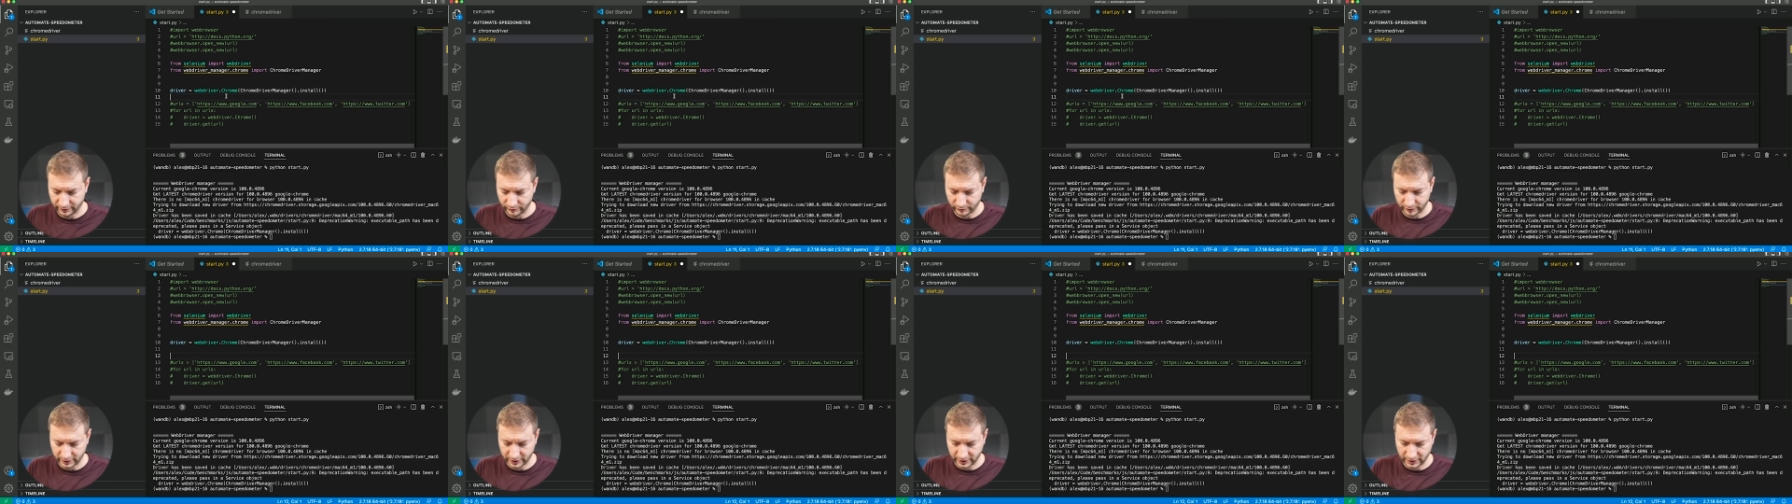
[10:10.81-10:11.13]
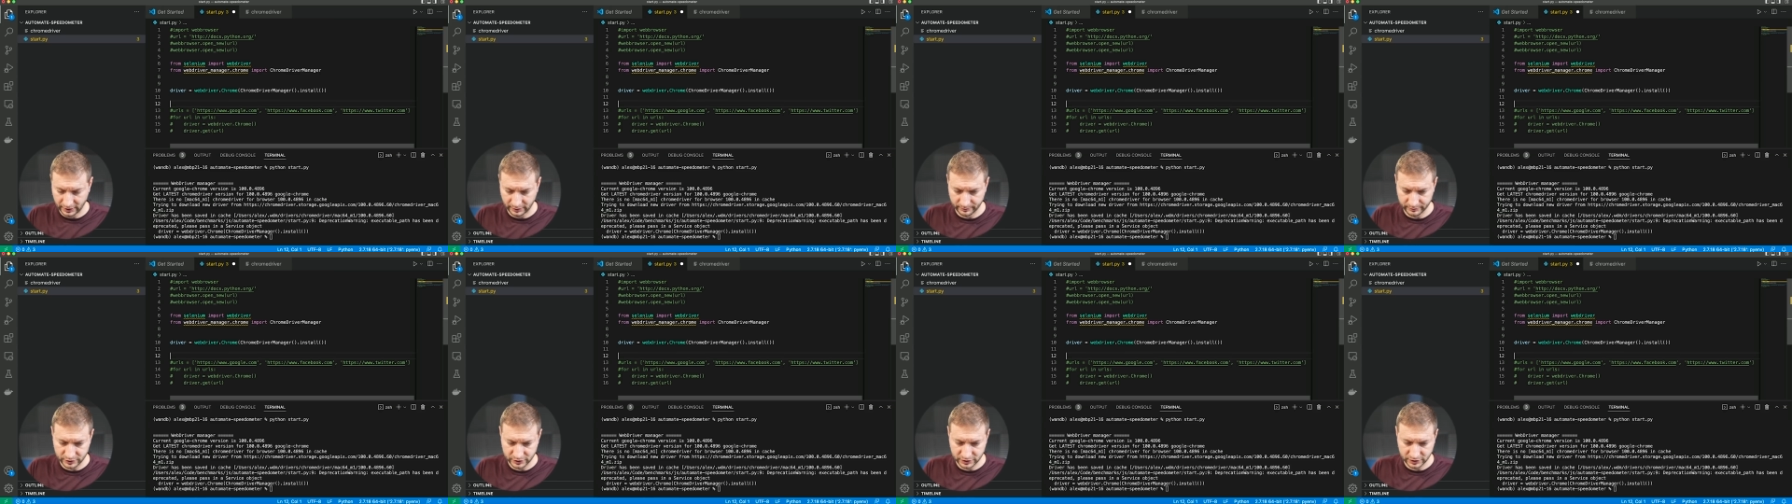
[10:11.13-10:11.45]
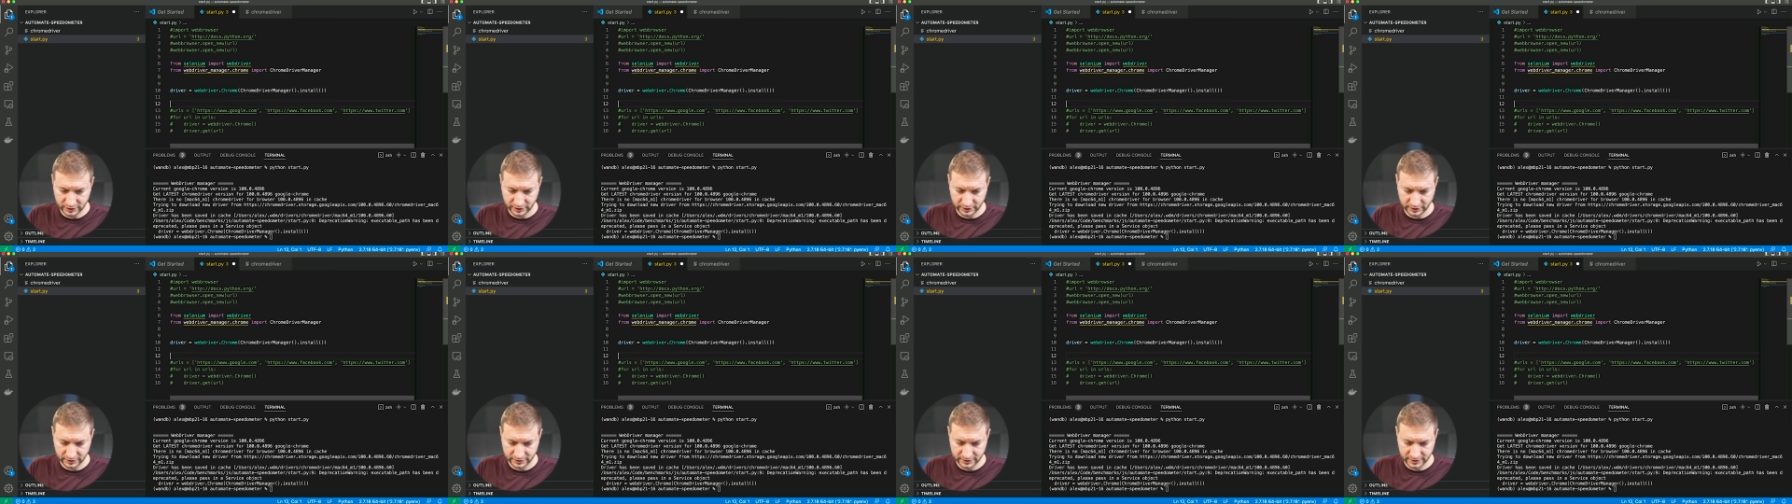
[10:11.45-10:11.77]
Okay, I'm just
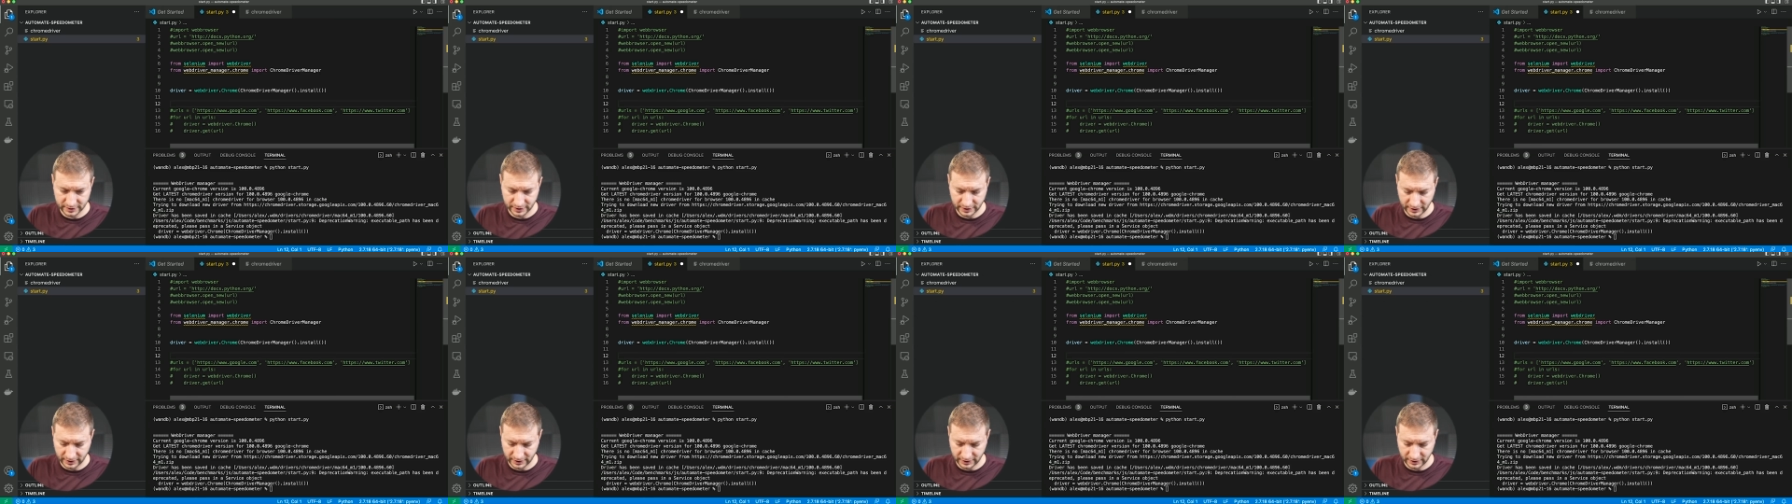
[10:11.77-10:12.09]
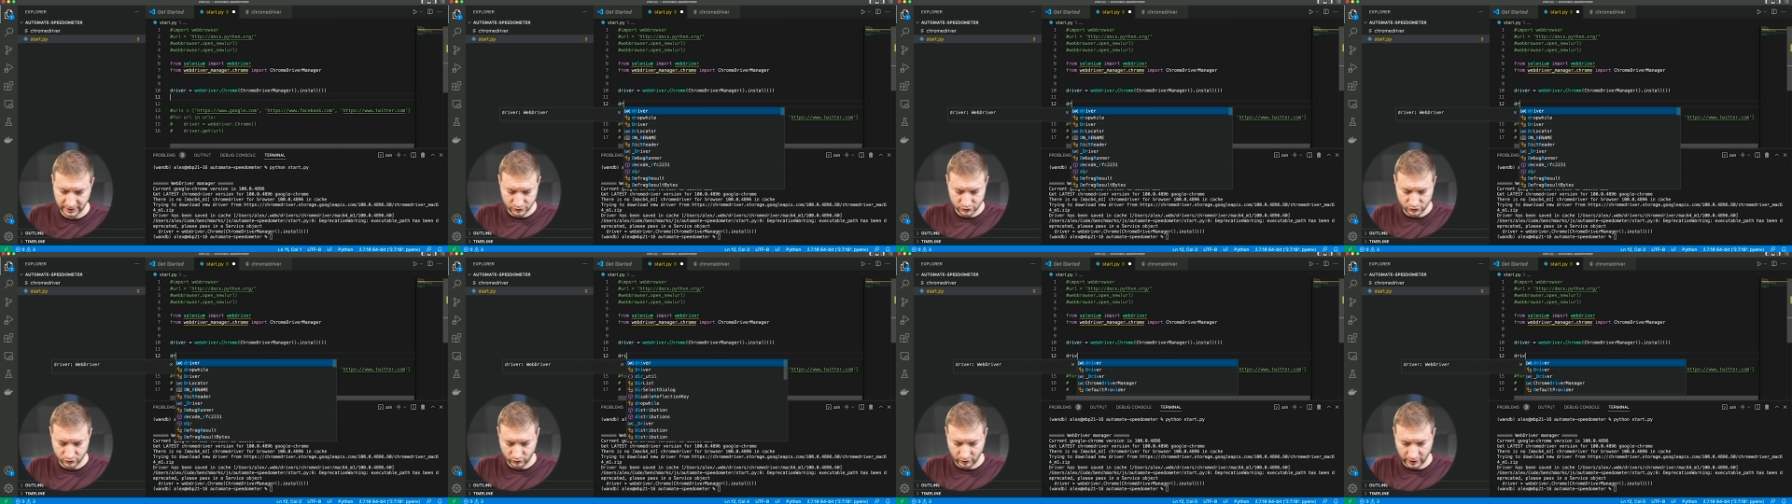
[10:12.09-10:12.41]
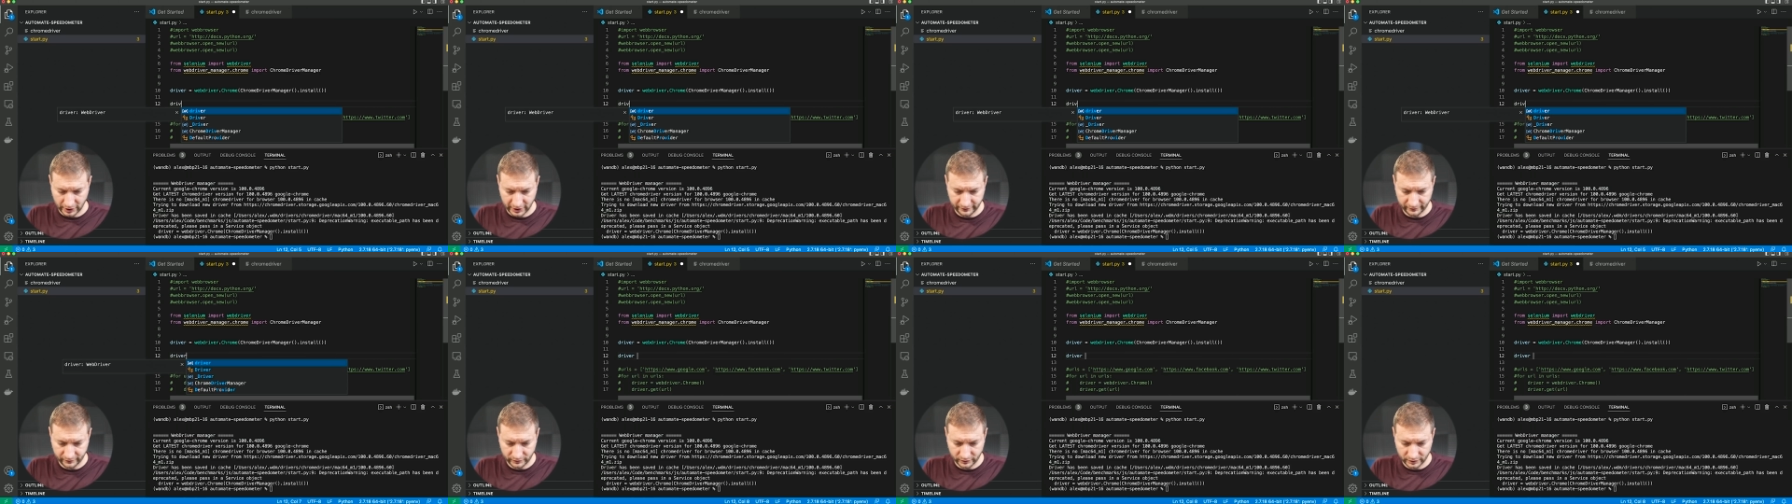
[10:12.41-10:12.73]
gonna say
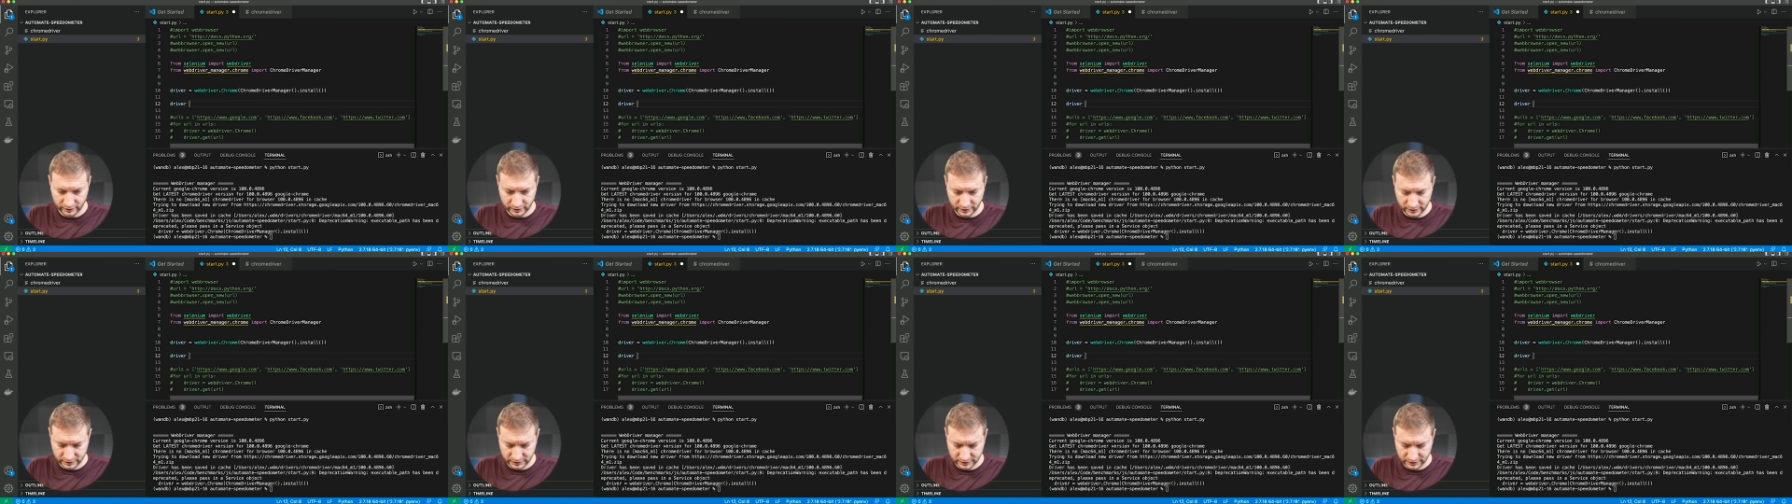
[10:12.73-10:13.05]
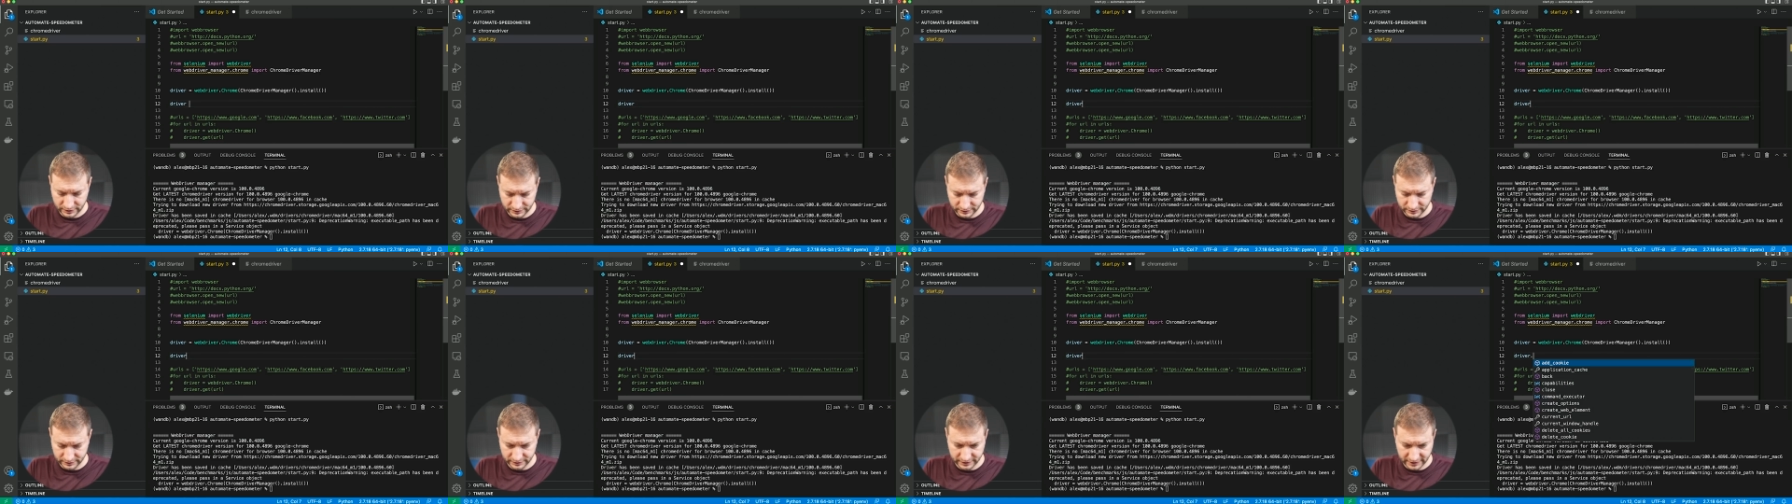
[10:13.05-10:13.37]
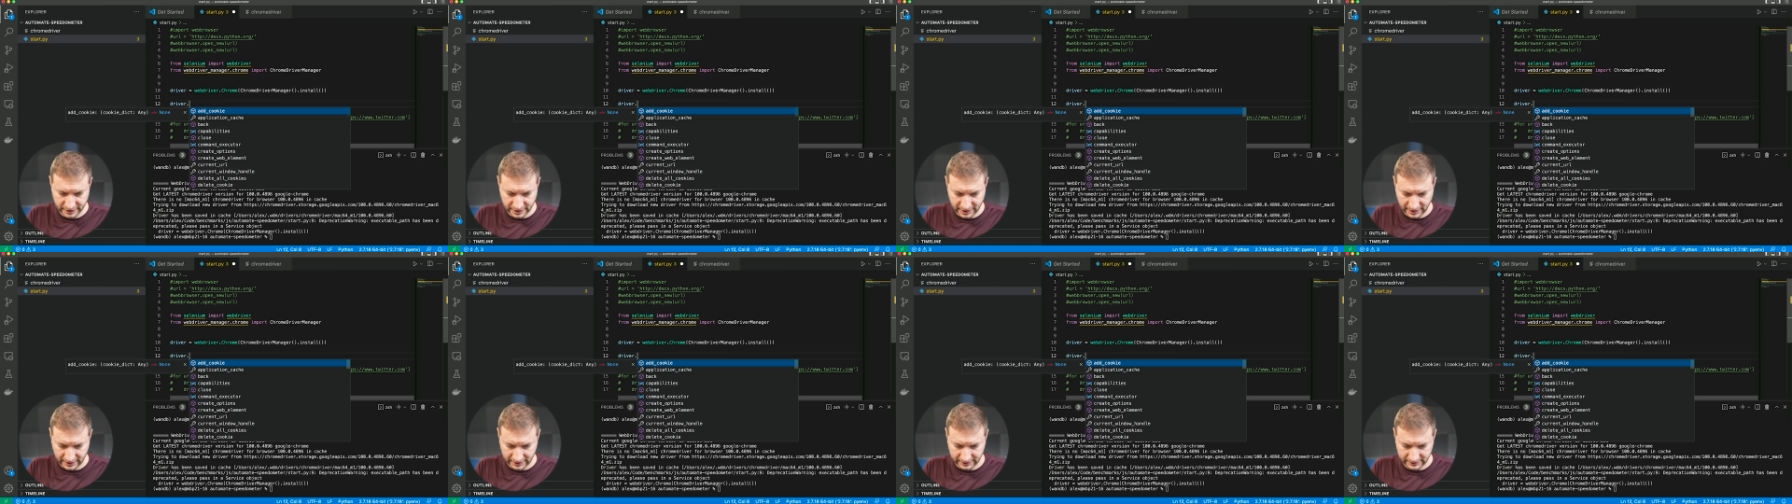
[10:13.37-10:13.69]
driver
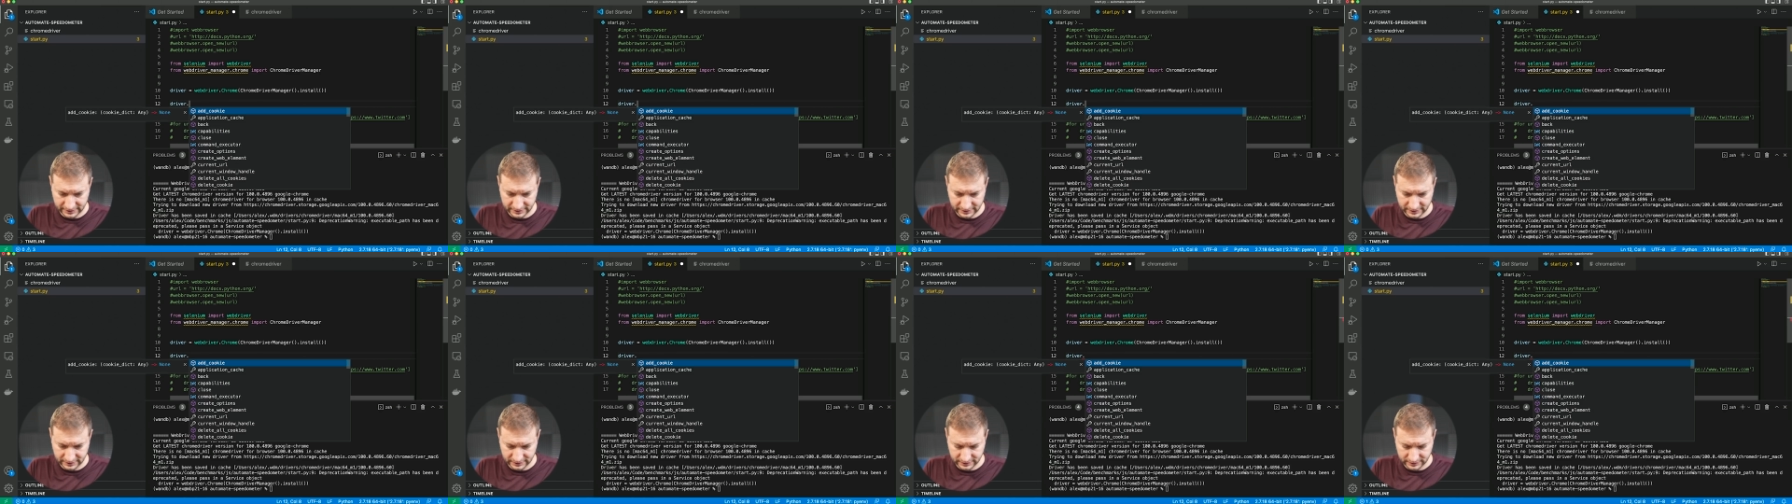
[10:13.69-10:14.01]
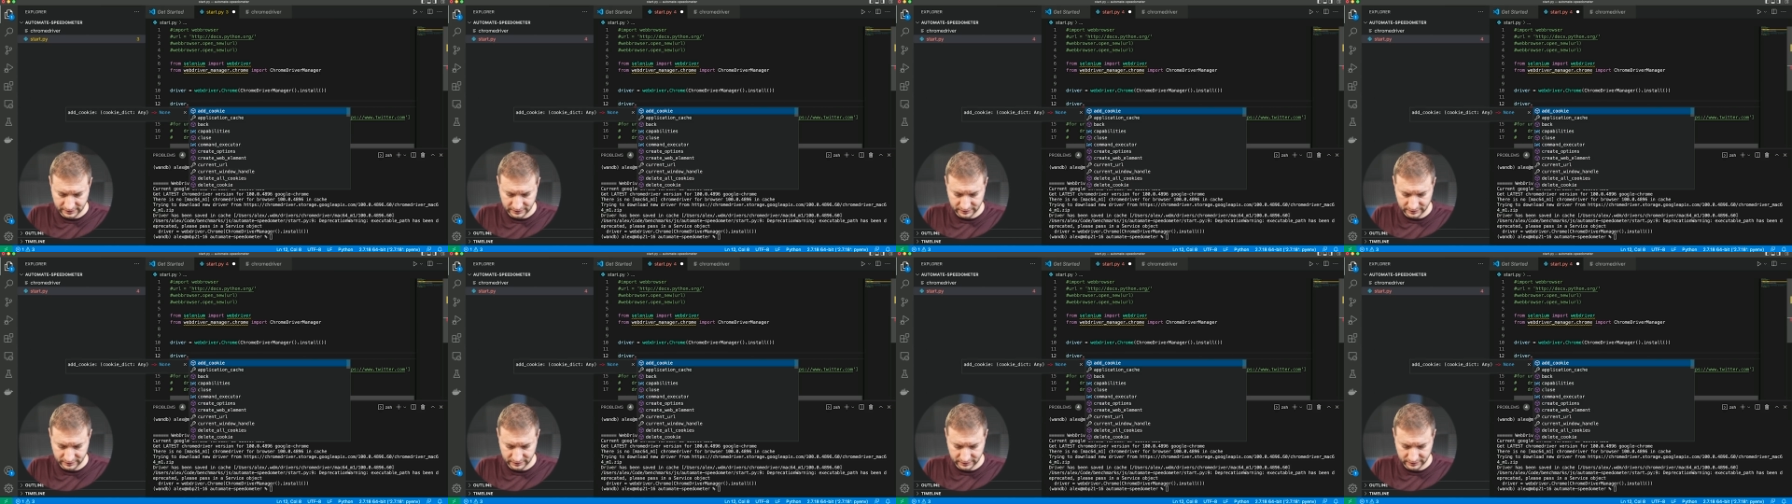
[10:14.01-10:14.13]
dot